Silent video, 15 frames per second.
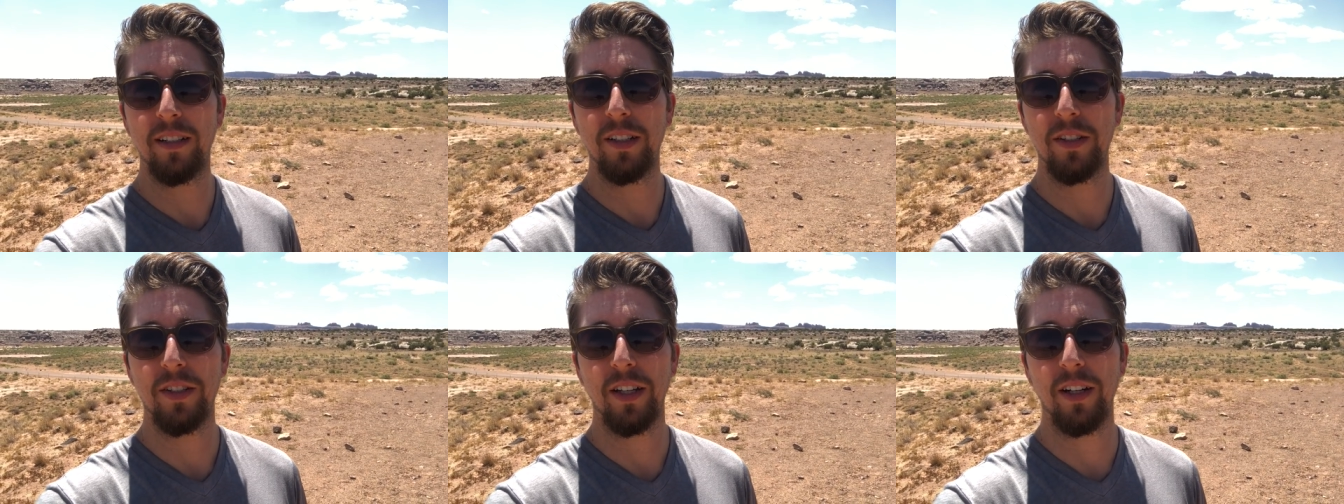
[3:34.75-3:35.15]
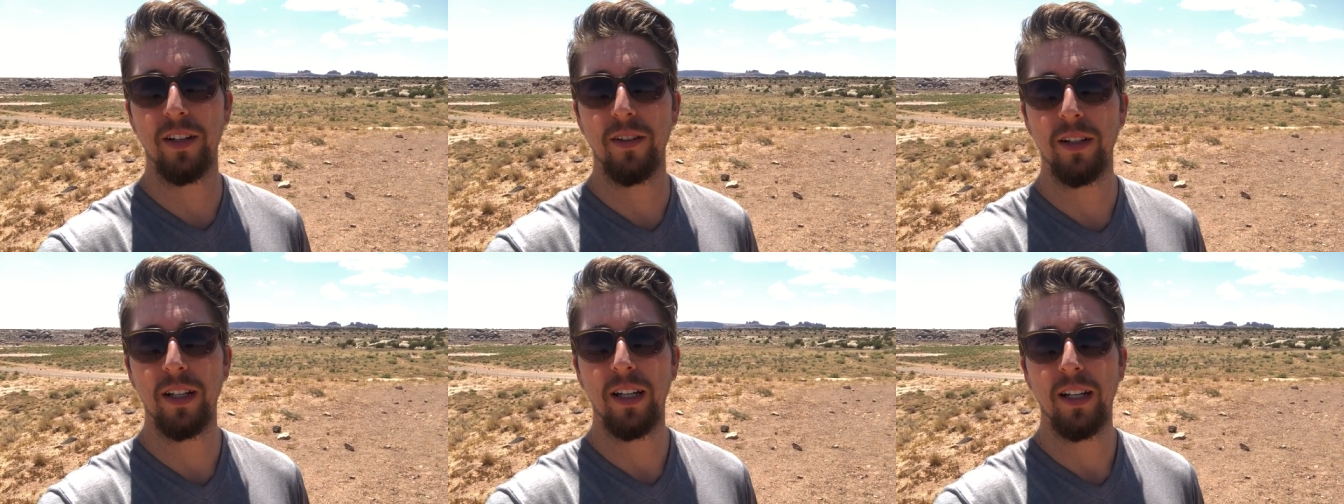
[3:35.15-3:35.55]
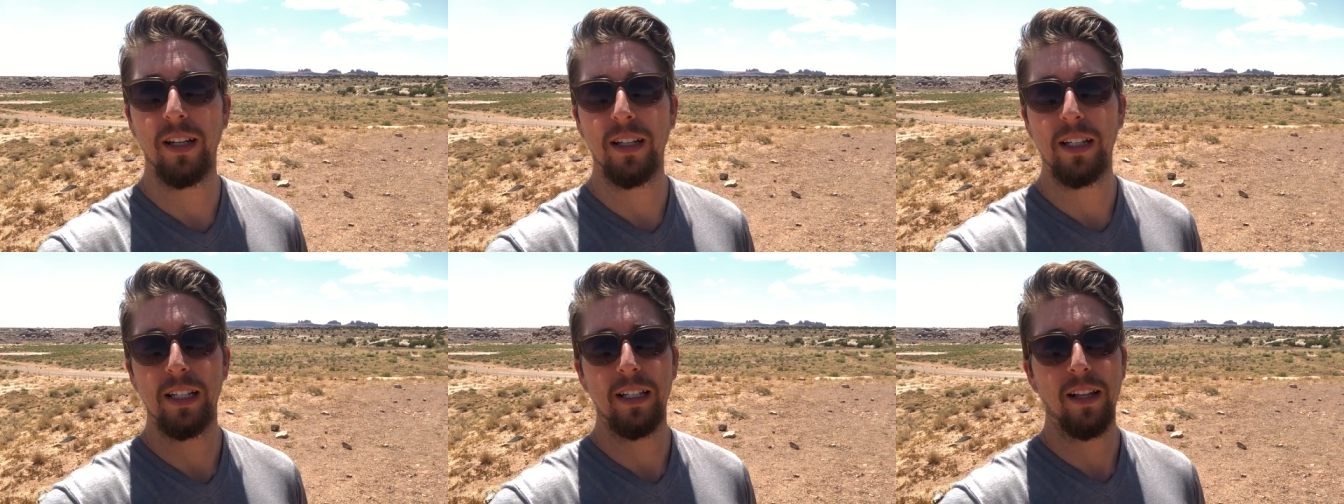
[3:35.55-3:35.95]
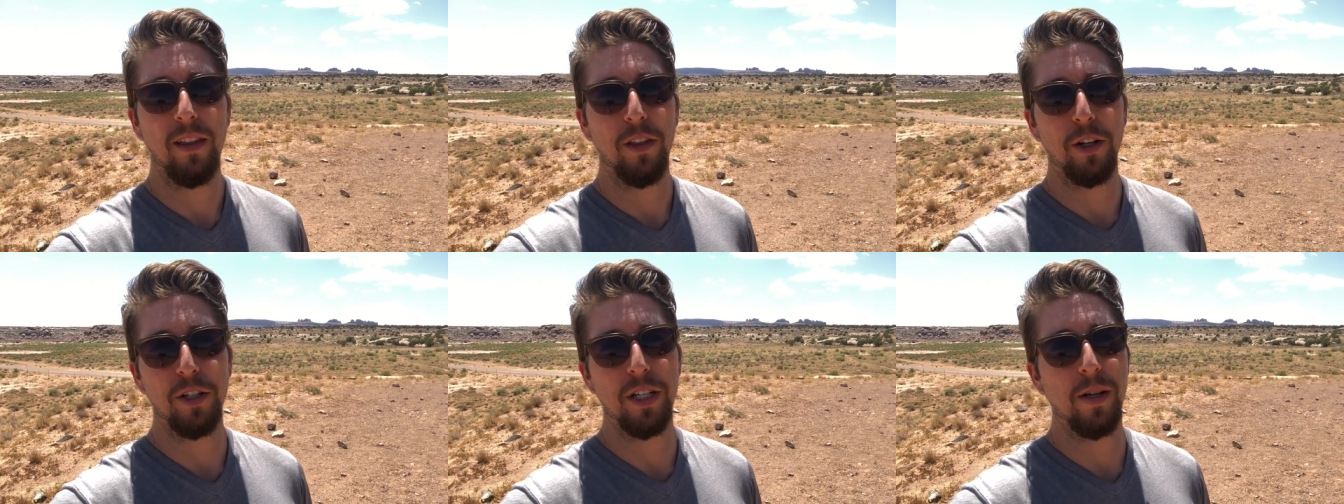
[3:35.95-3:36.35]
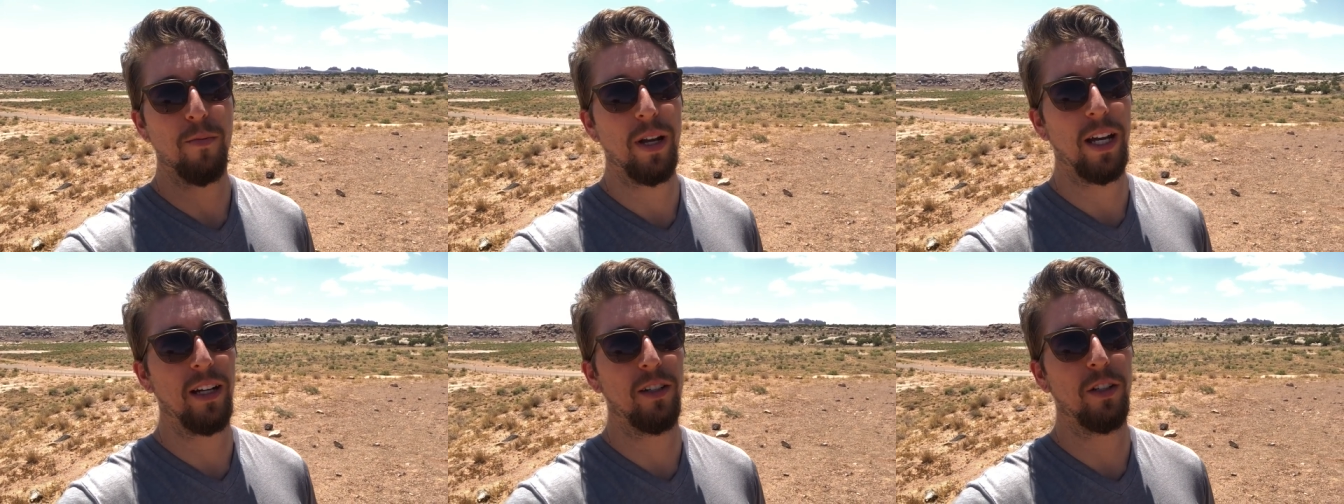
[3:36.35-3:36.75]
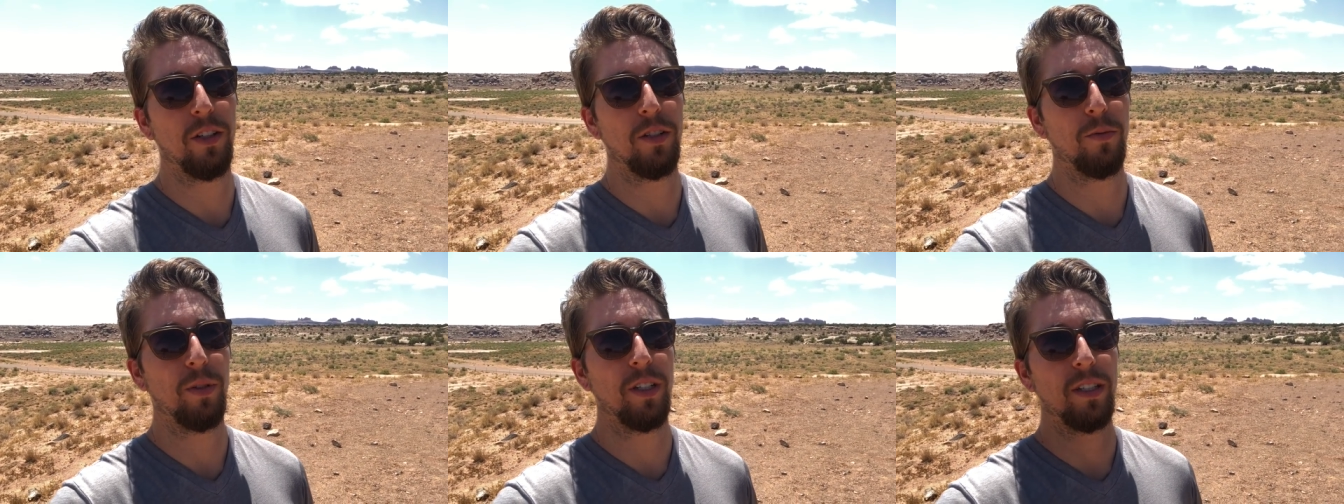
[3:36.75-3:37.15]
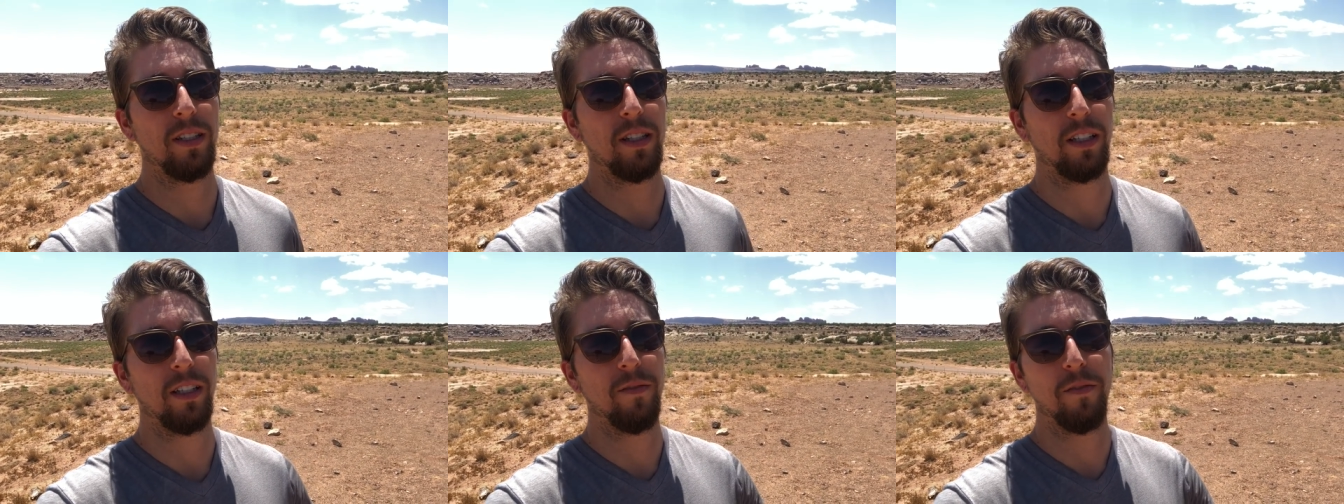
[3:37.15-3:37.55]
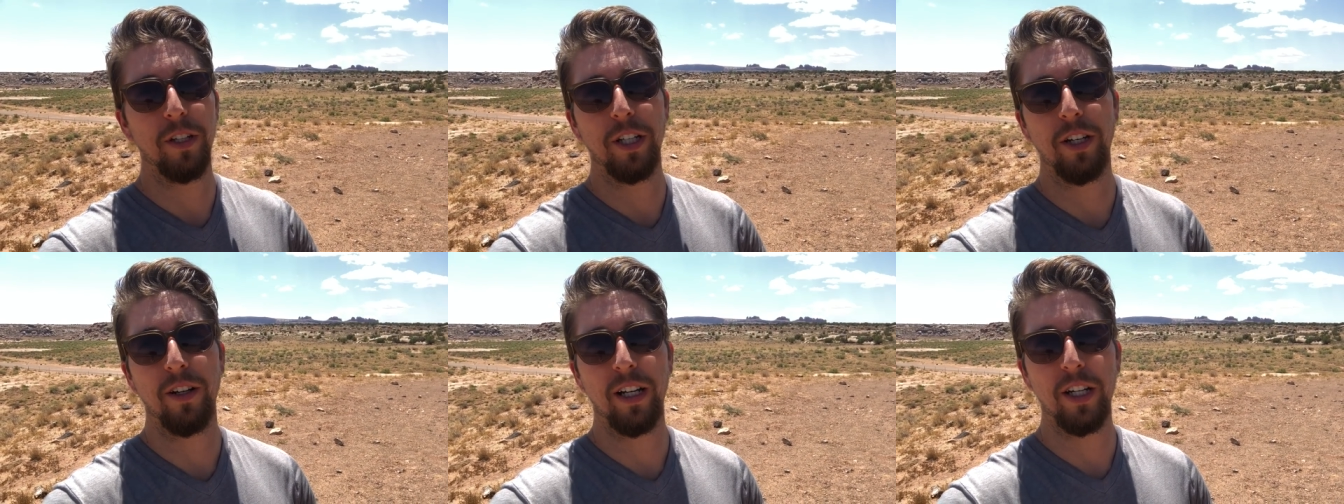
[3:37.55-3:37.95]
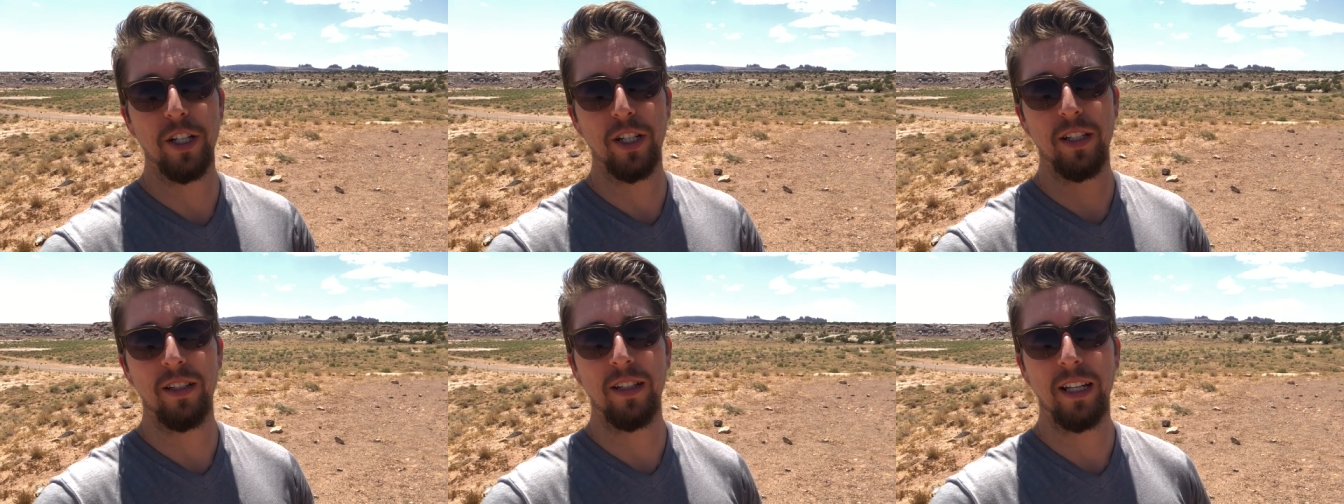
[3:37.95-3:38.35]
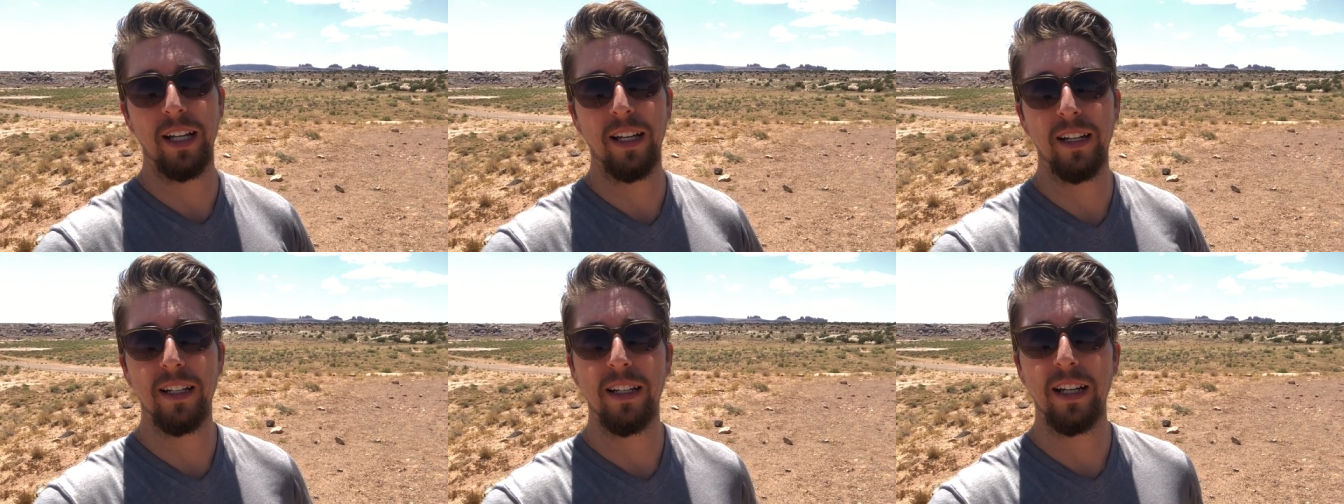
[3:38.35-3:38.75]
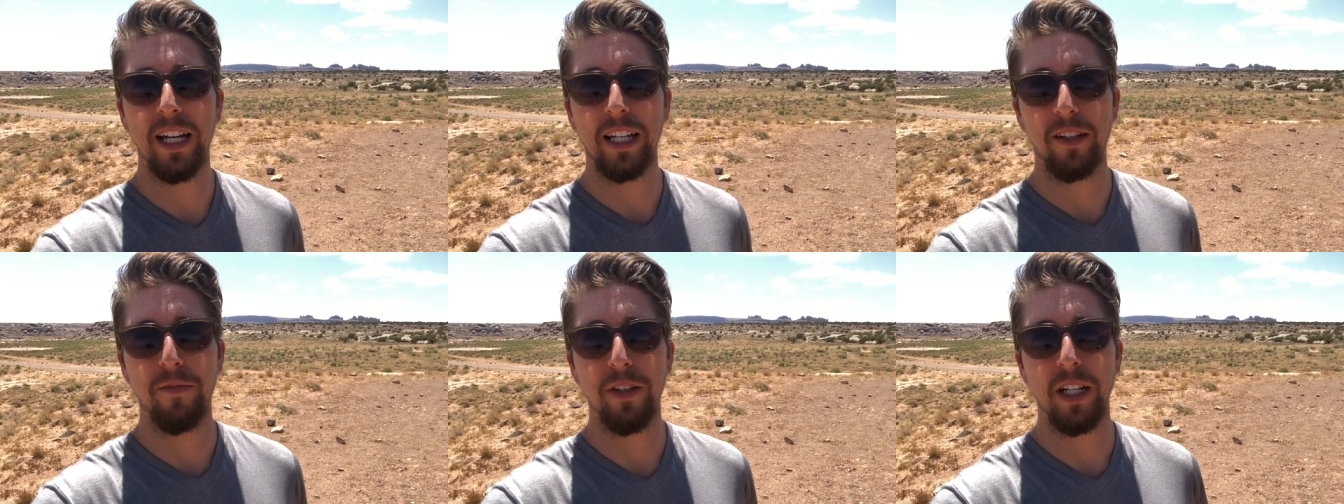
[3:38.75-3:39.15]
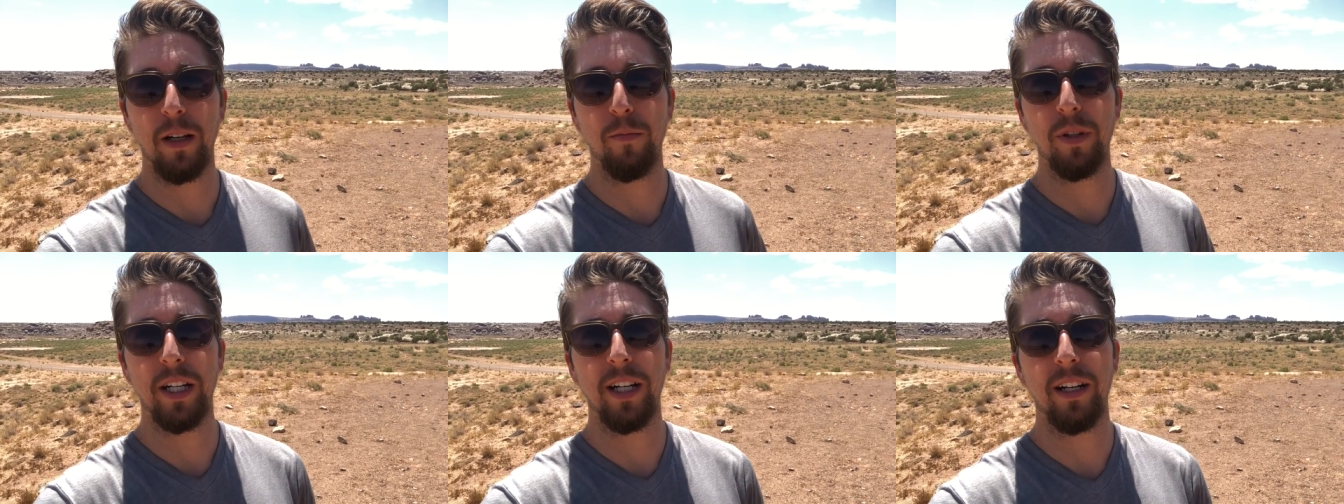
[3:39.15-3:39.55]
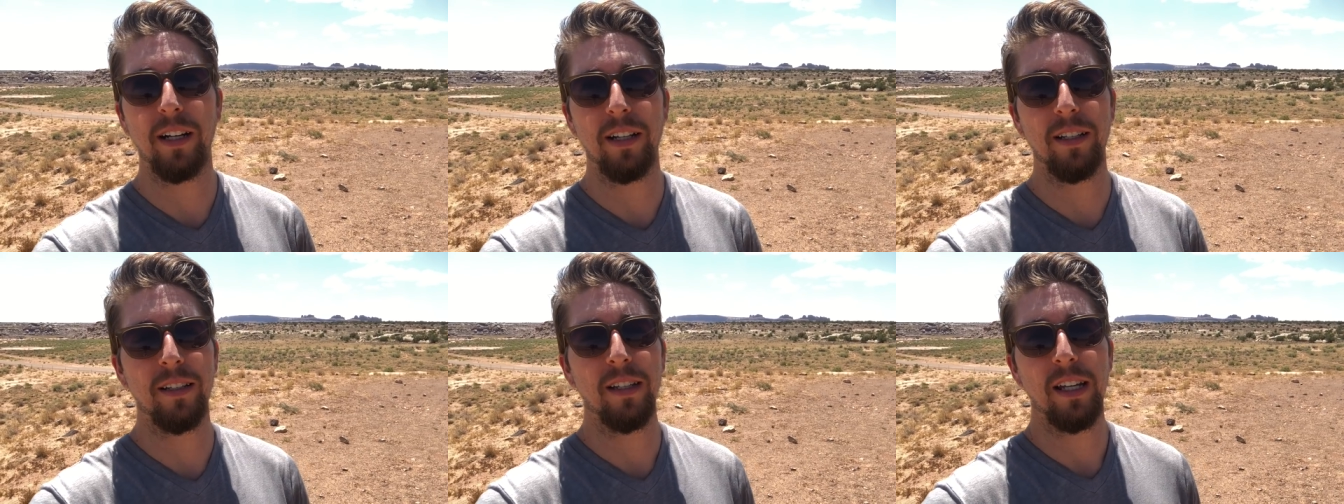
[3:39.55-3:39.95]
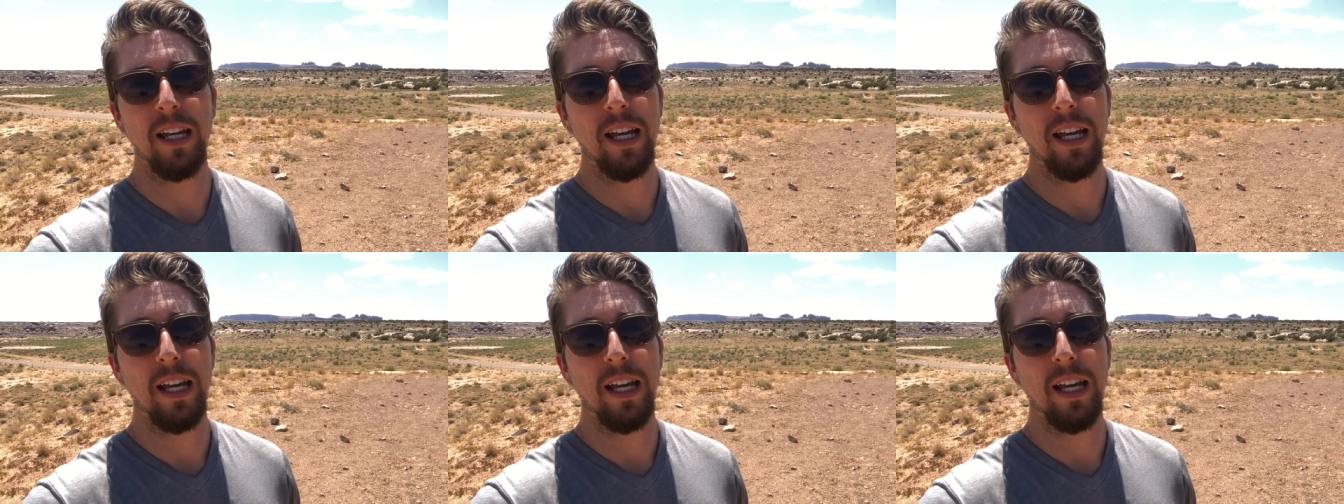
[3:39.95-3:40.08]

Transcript: So 13 panels was the configuration that I could fit up there and